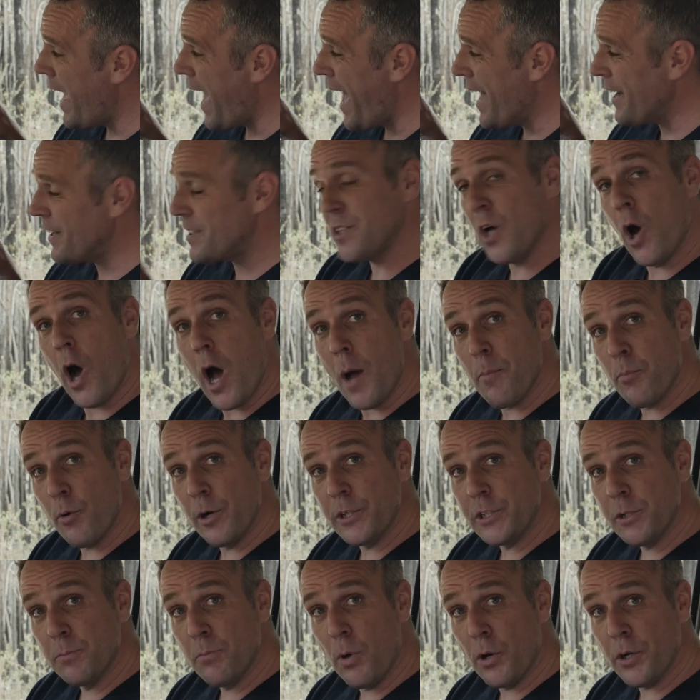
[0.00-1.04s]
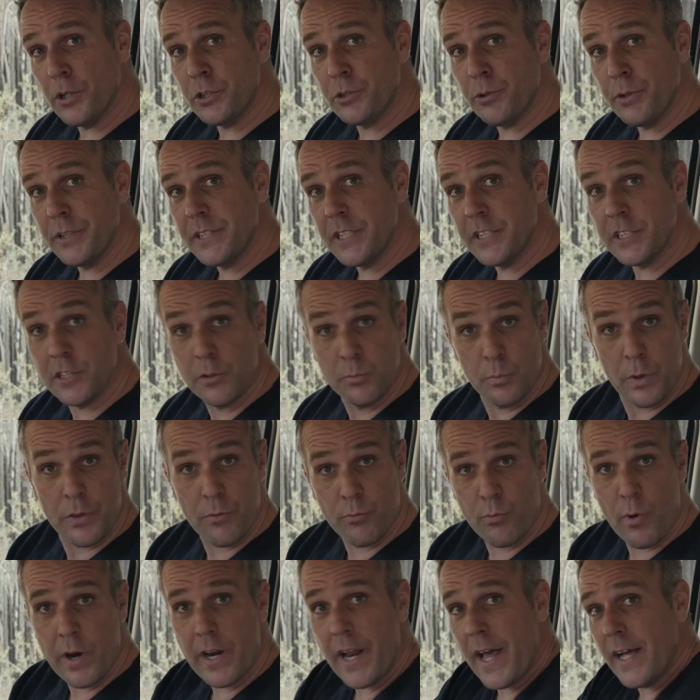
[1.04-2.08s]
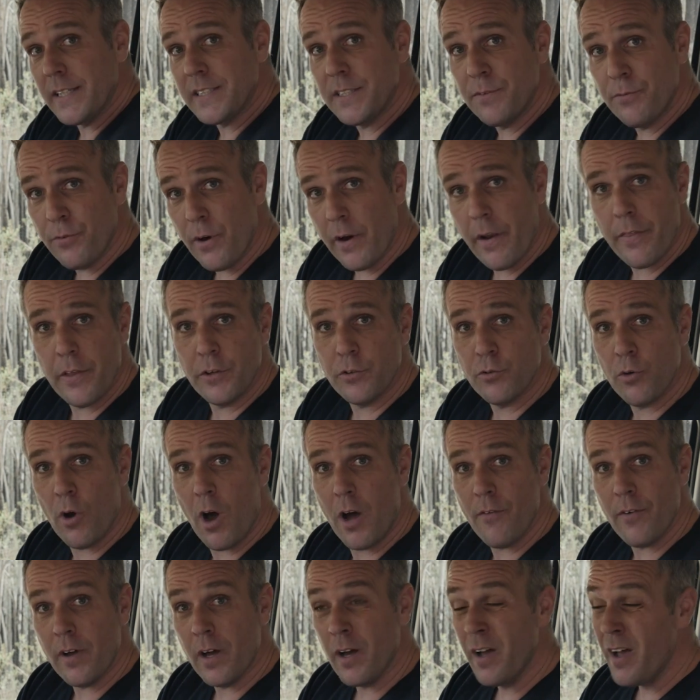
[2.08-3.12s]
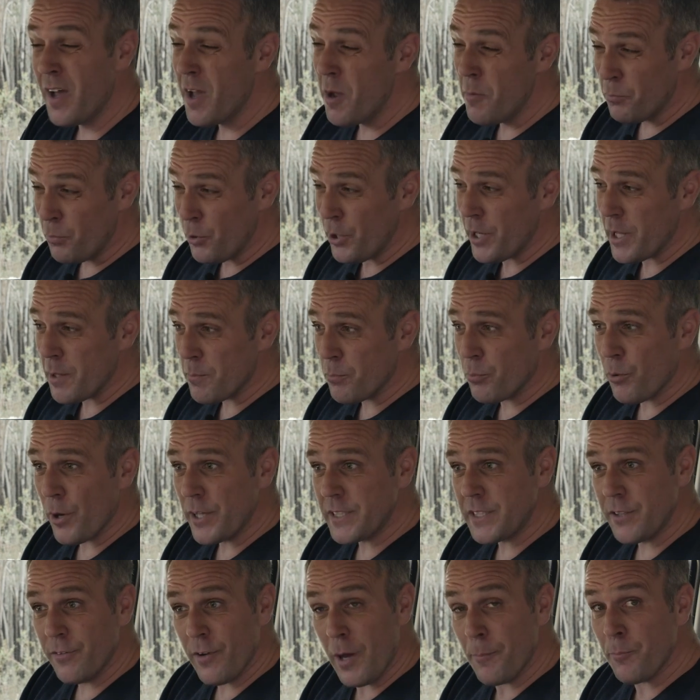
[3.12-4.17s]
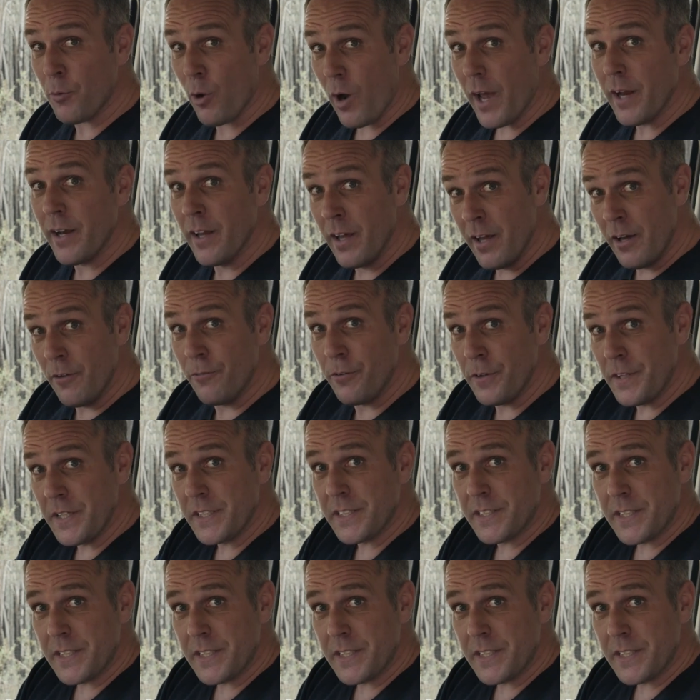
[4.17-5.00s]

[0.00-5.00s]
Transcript: and a tyre pressure monitoring system with readouts in front of the driver. Pretty impressive upgrade for this